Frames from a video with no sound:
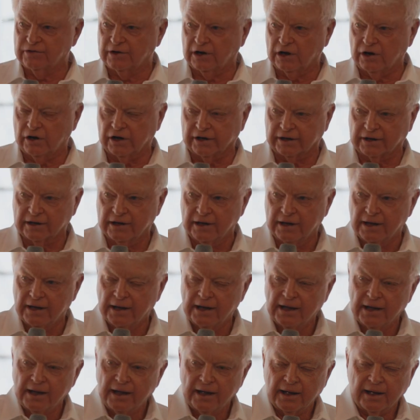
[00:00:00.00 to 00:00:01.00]
and the like.
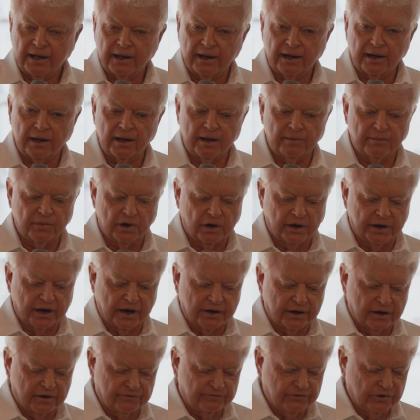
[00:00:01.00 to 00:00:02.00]
I
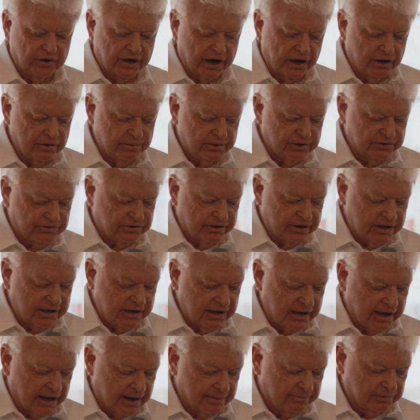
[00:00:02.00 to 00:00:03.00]
don't know if you know, but
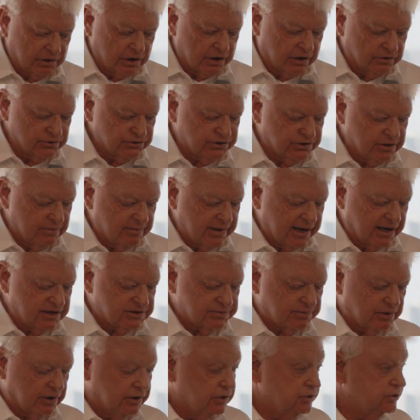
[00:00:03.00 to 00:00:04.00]
the coal seam
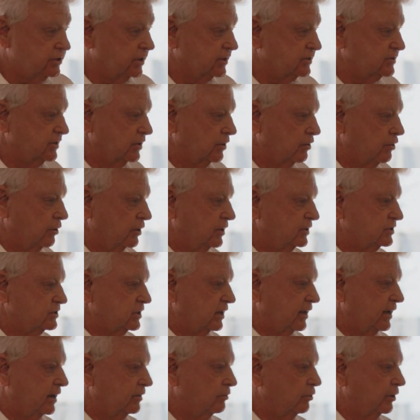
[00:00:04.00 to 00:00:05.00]
gas projects in
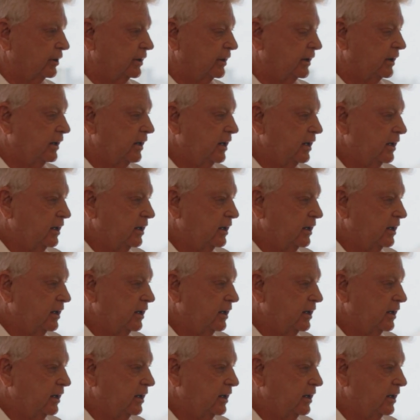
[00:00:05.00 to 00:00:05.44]
Queensland, where